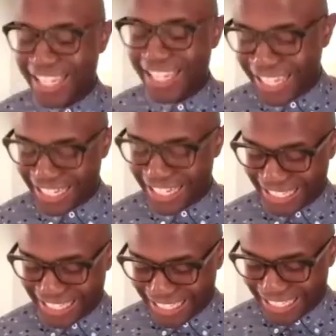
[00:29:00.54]
kicking.
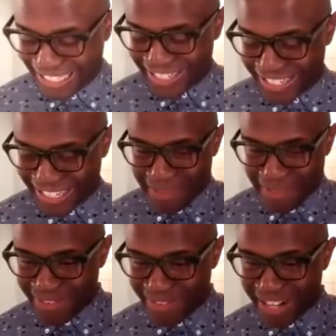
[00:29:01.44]
You're
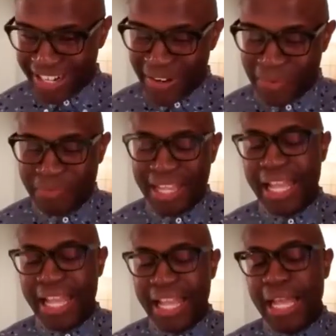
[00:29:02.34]
slamming you. right now.
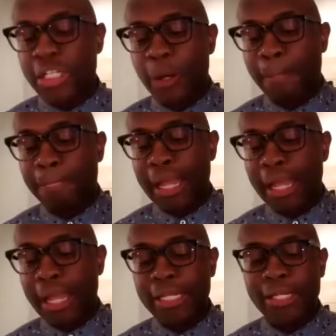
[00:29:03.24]
So,
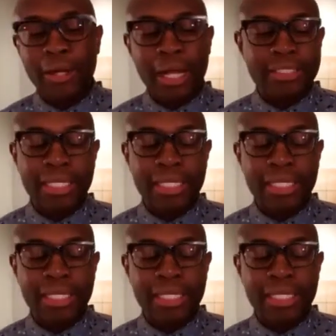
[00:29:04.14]
you know, I